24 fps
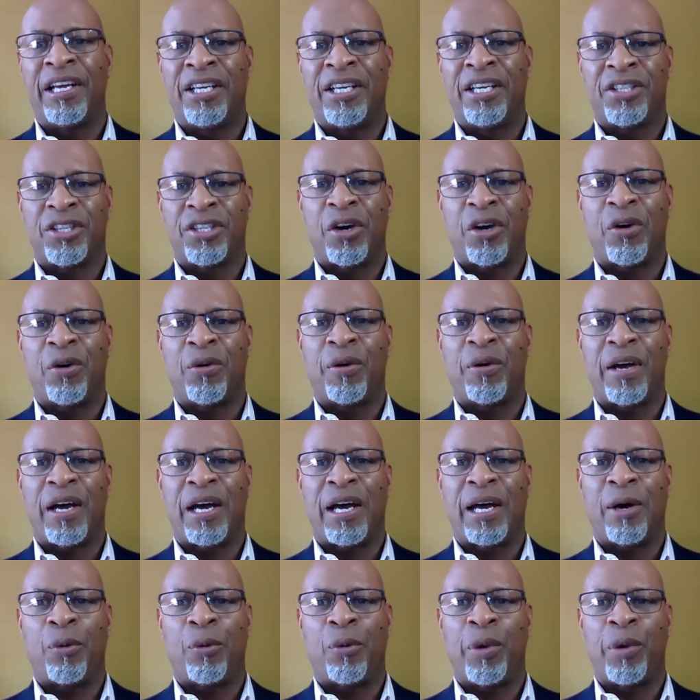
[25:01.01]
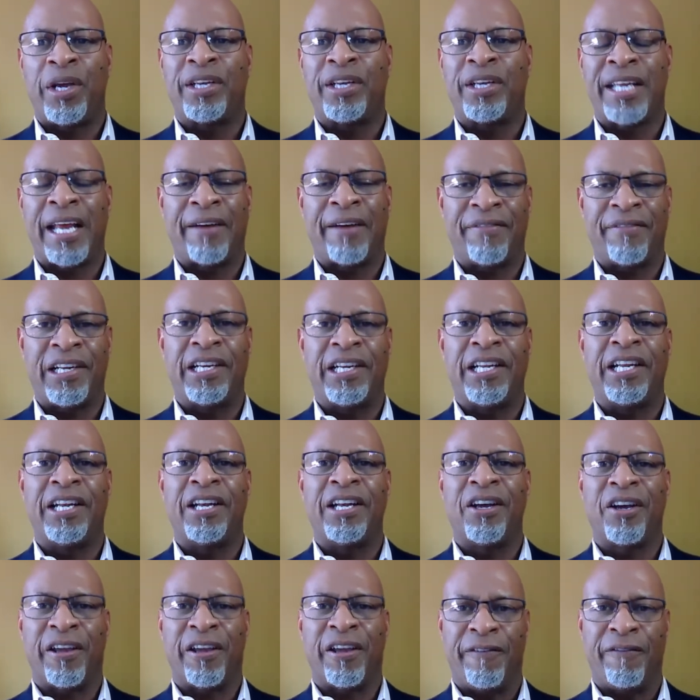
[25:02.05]
So uh, we're definitely
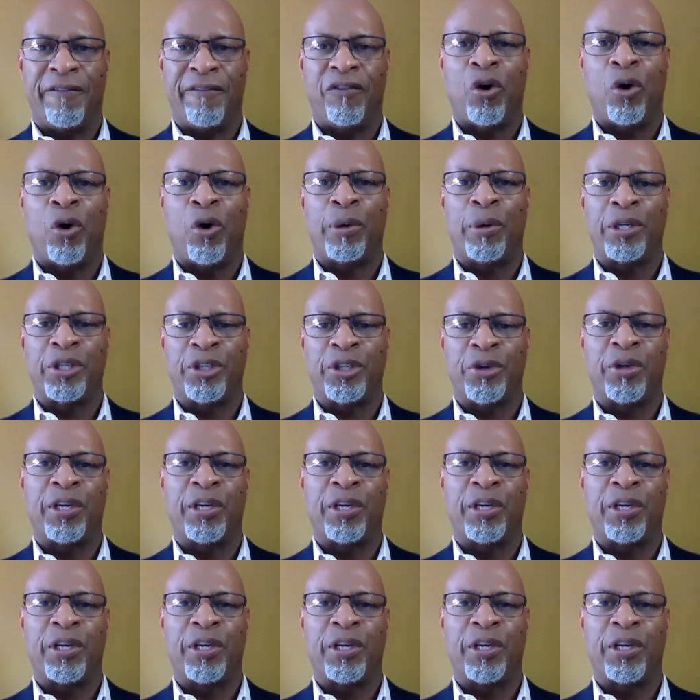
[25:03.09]
looking forward to